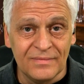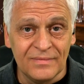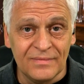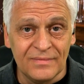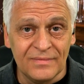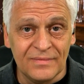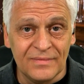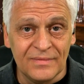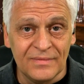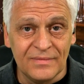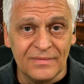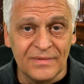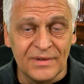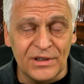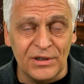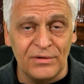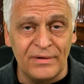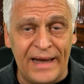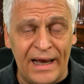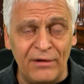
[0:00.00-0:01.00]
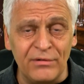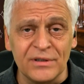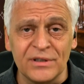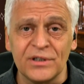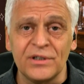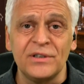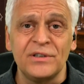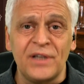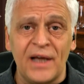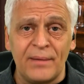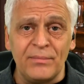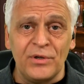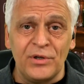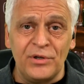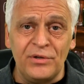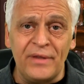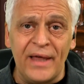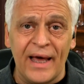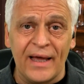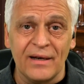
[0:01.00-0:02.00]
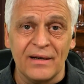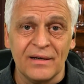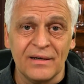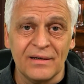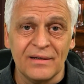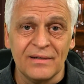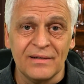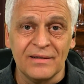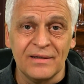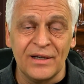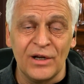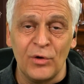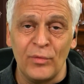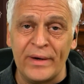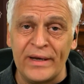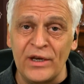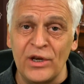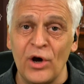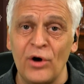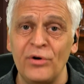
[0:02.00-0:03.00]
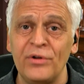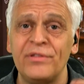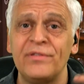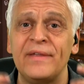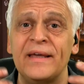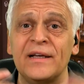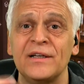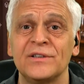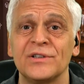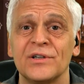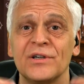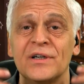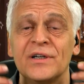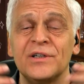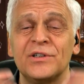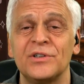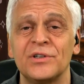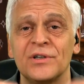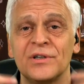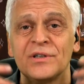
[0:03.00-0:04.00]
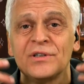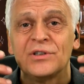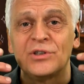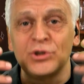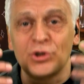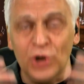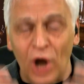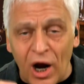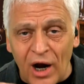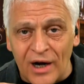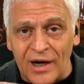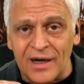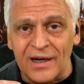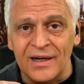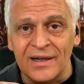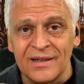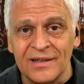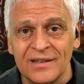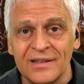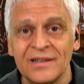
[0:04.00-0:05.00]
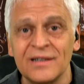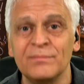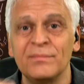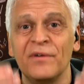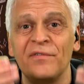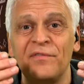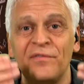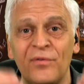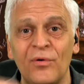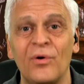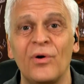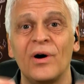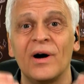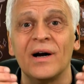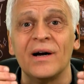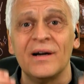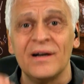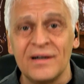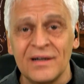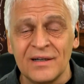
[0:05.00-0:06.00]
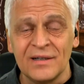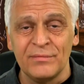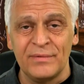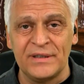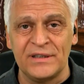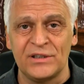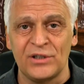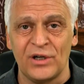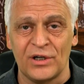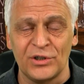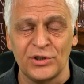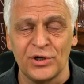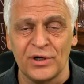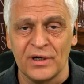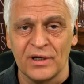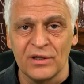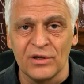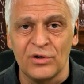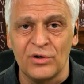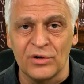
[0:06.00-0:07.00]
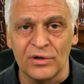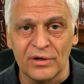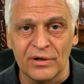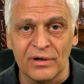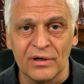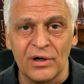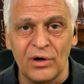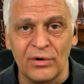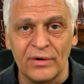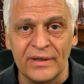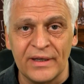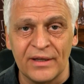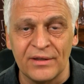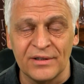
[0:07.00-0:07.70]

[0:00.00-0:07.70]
So now is a good time to do that. We know things are going to turn dark before we start turning the corner and go on the other side.